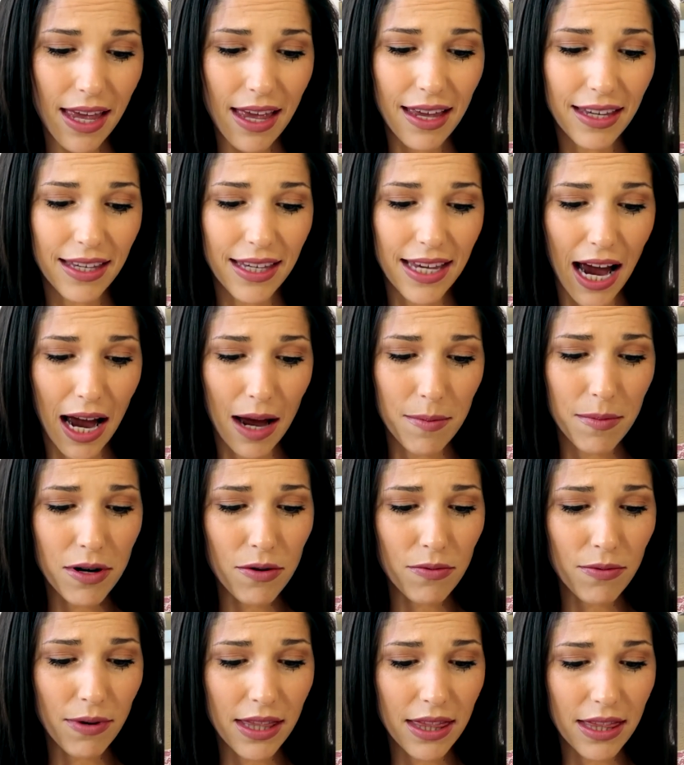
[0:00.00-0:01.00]
yeah, I'm
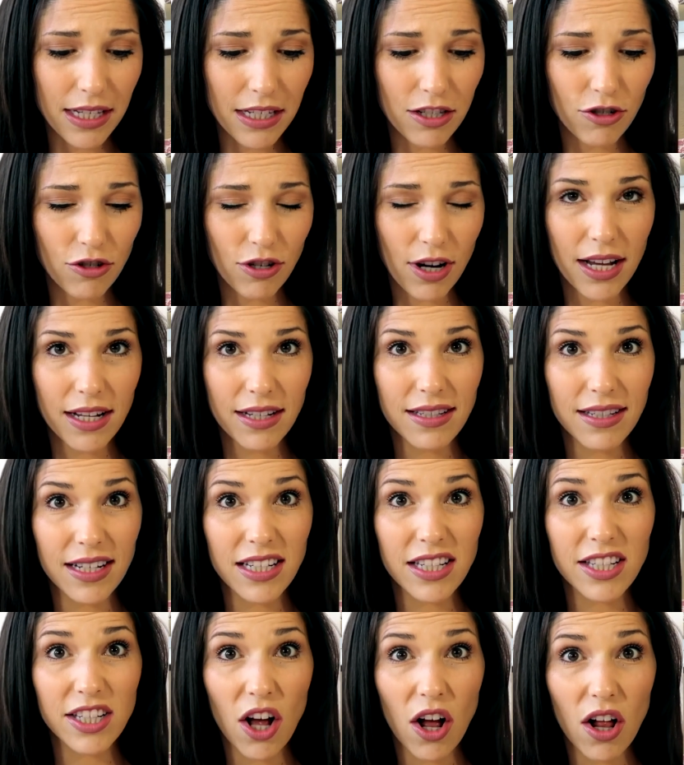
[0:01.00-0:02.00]
gonna rate this dress
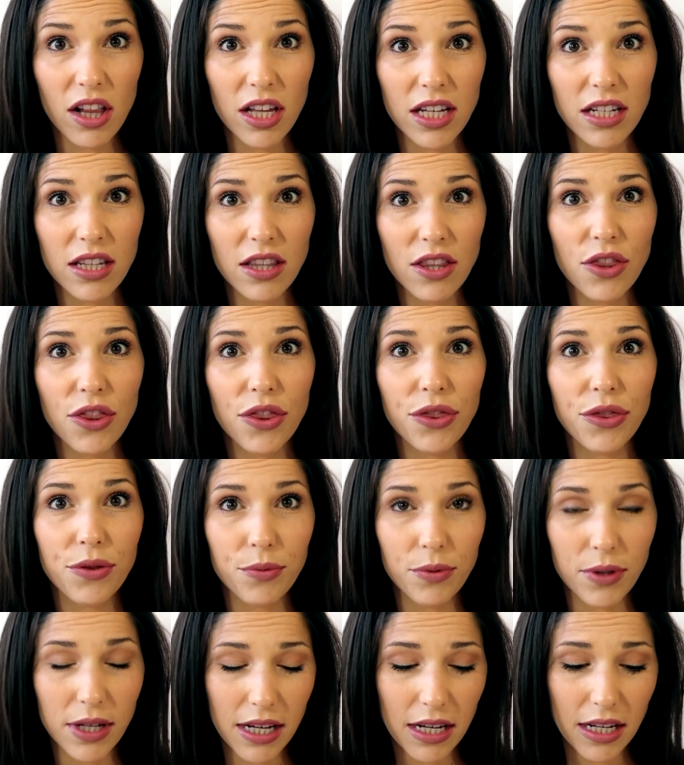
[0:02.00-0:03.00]
a solid
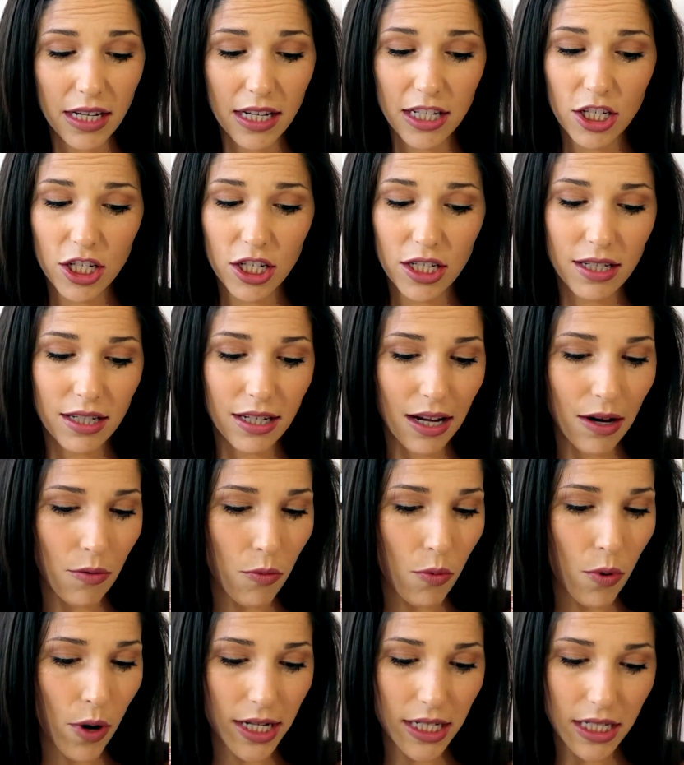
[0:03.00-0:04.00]
3. It
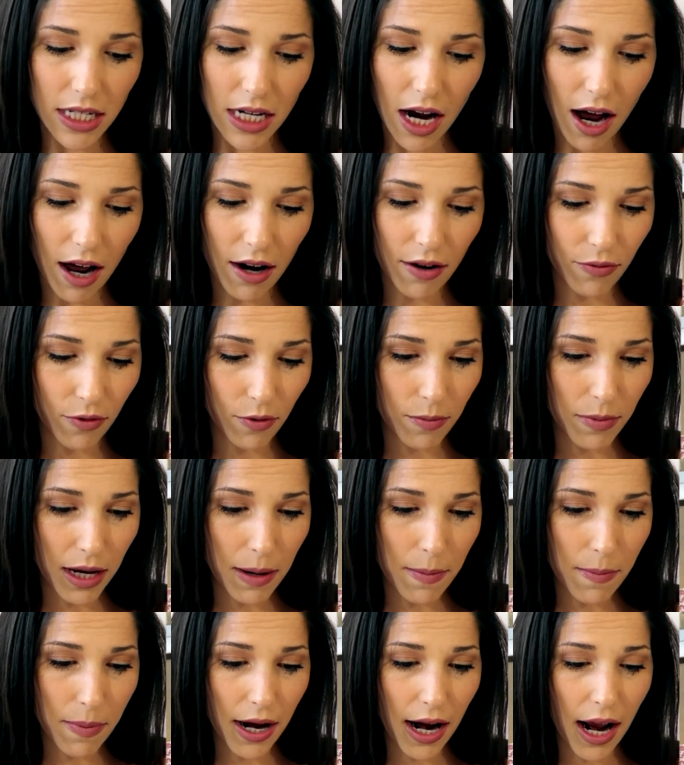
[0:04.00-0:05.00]
was not for
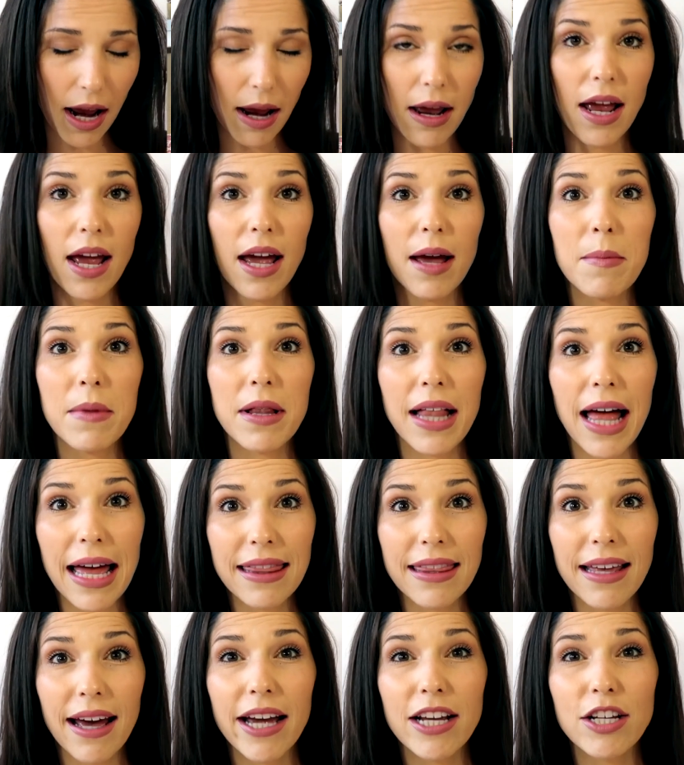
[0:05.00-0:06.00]
me, but I am
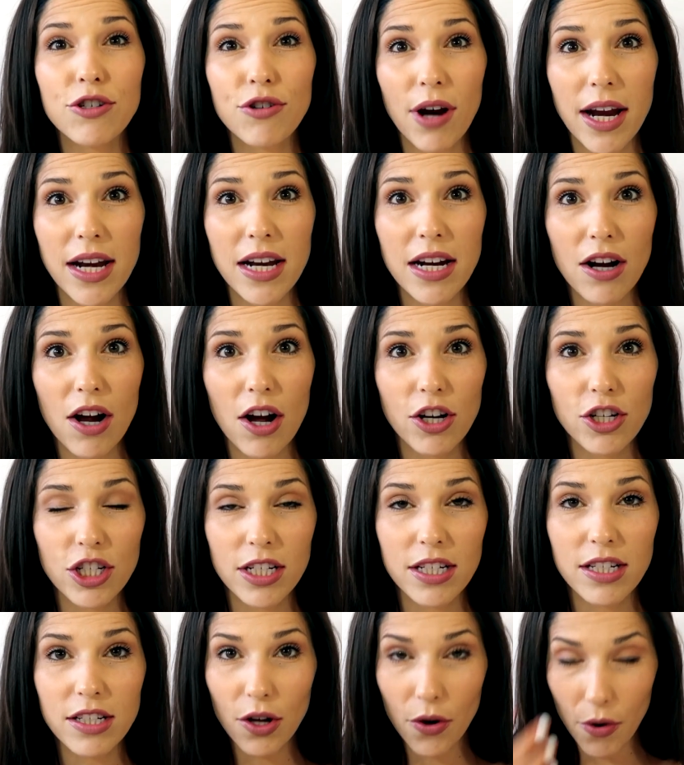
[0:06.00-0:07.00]
glad that I tried it on,
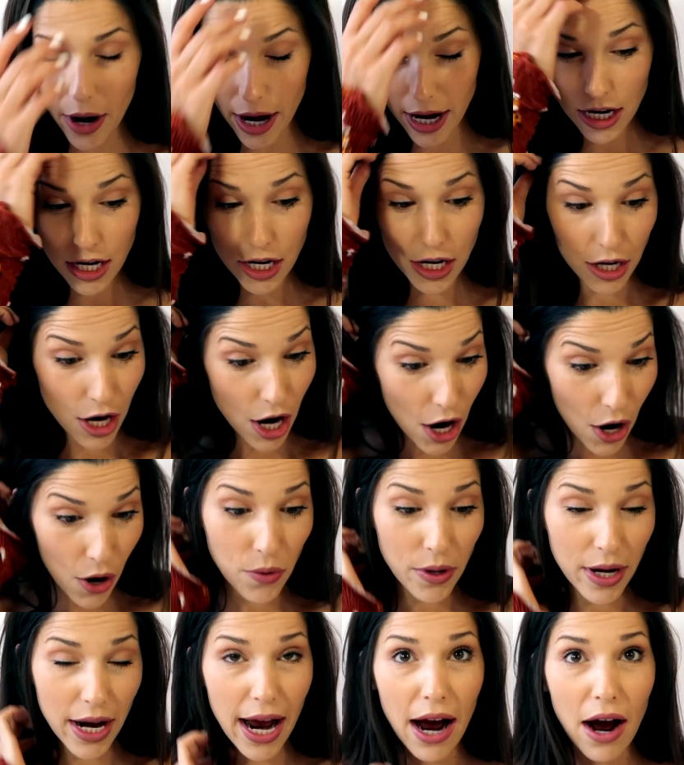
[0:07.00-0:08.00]
just so I
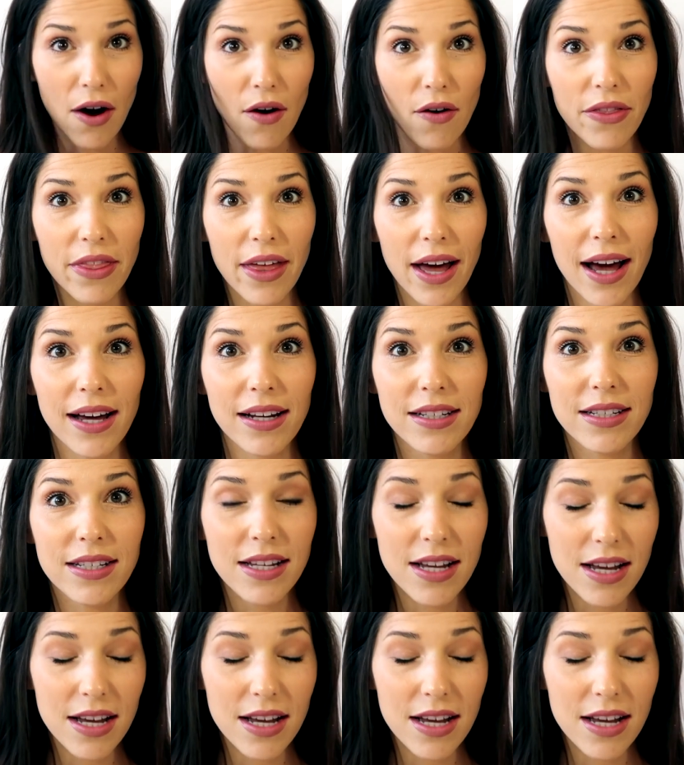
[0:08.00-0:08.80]
know now that